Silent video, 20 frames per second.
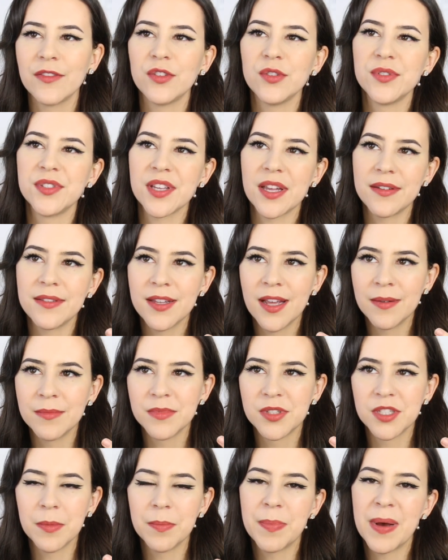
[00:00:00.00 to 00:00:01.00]
if you set
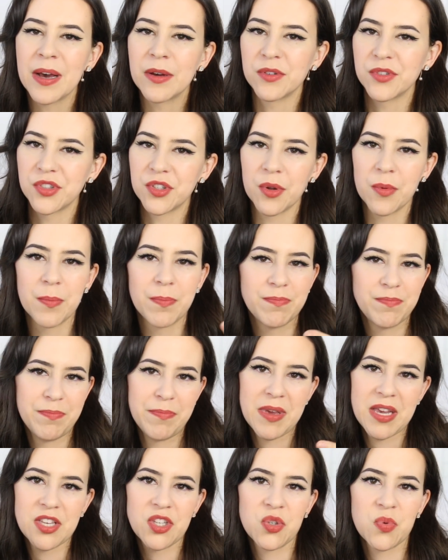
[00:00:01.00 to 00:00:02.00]
them, some powders don't
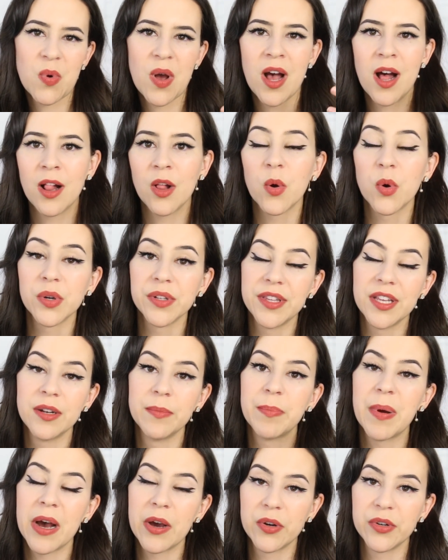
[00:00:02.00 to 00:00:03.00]
mix well, or
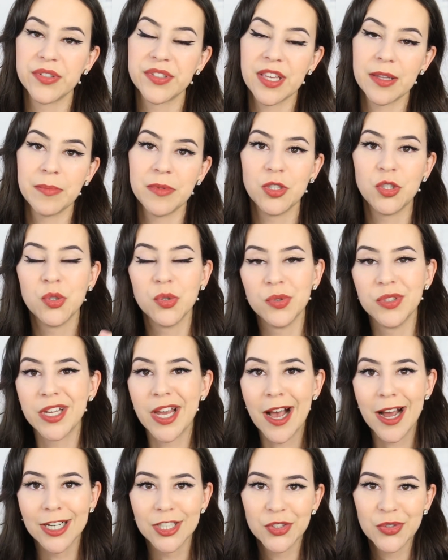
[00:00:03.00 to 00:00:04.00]
then powders can be too
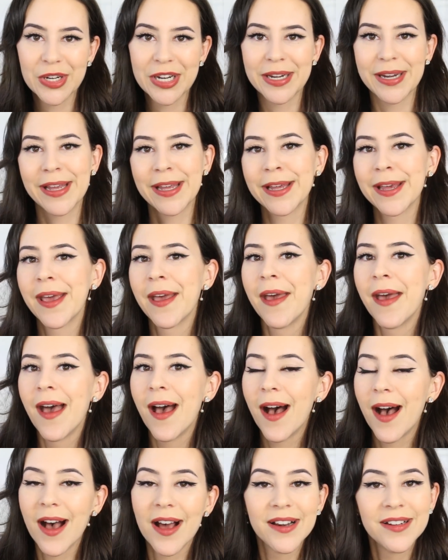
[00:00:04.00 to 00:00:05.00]
dehydrating.
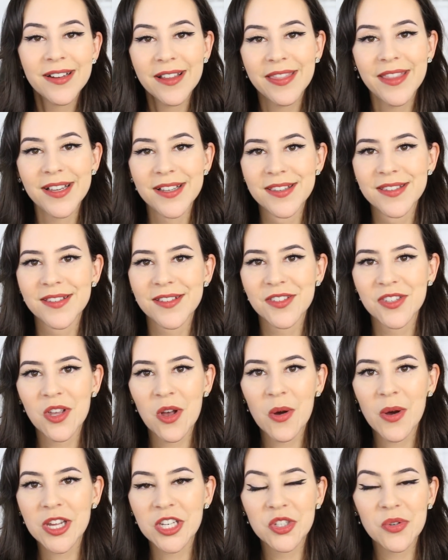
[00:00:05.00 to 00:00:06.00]
Not this.
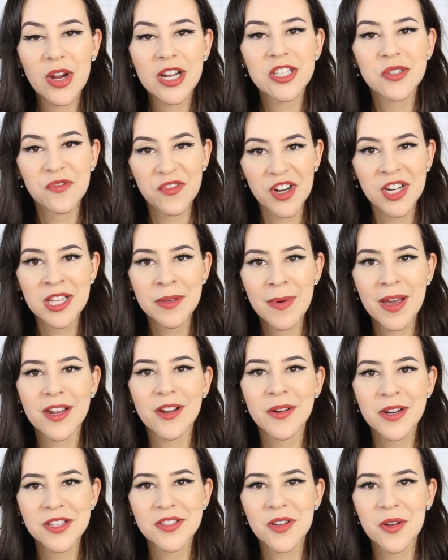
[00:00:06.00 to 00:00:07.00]
So it dries fairly
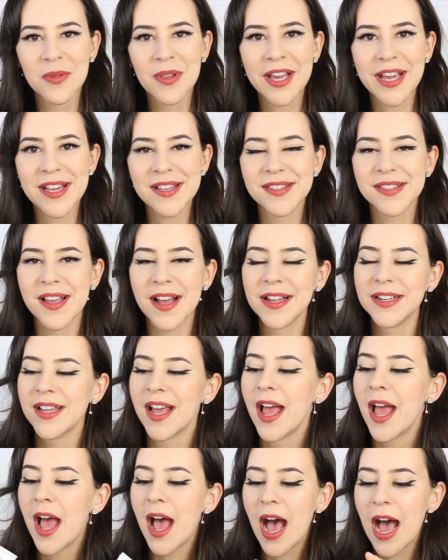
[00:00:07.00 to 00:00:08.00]
matte on its own, like I said.
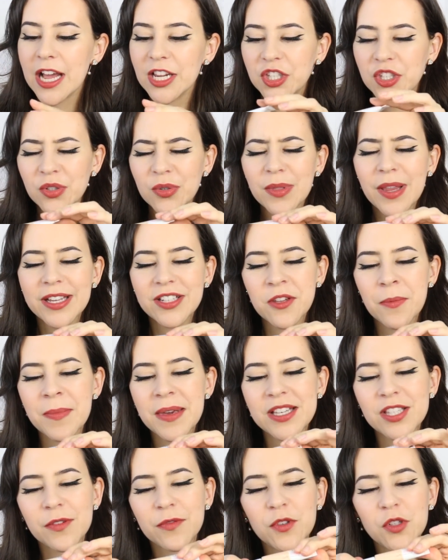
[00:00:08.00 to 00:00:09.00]
I do like the
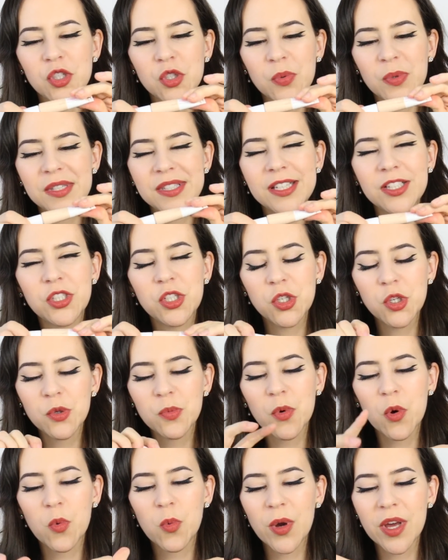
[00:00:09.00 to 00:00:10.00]
mix of the squeezy
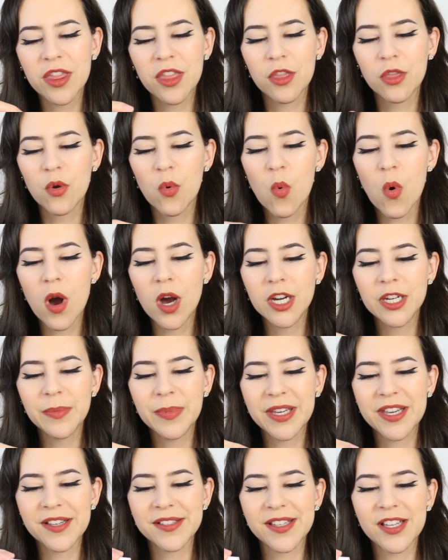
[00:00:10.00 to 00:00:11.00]
tube with the wand
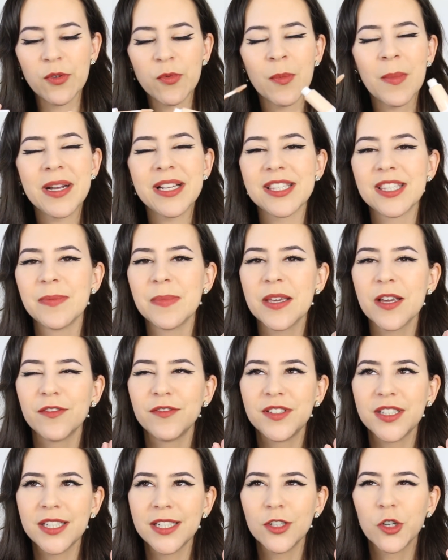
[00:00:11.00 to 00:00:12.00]
because it reminds me
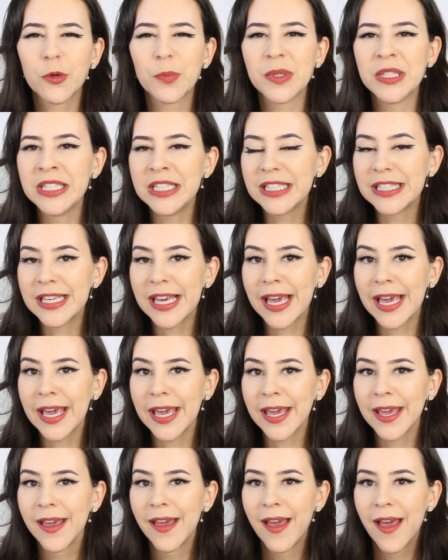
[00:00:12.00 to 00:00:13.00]
of the Urban
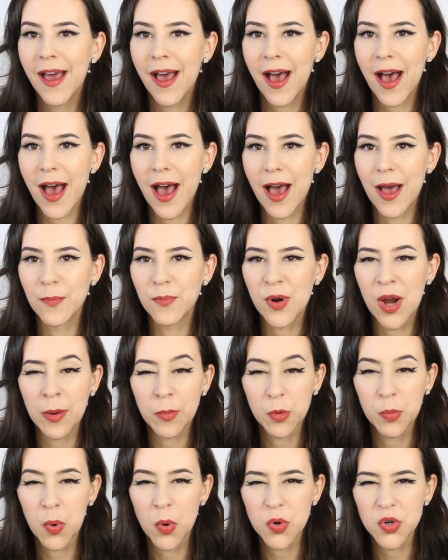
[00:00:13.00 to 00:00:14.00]
Decay
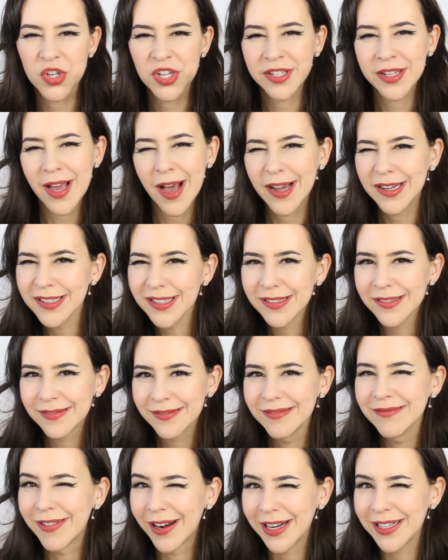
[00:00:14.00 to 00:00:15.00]
Primer Potion, kind of,
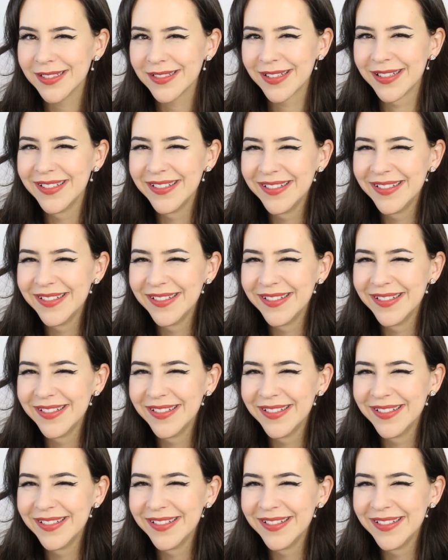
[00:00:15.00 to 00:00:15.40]
right?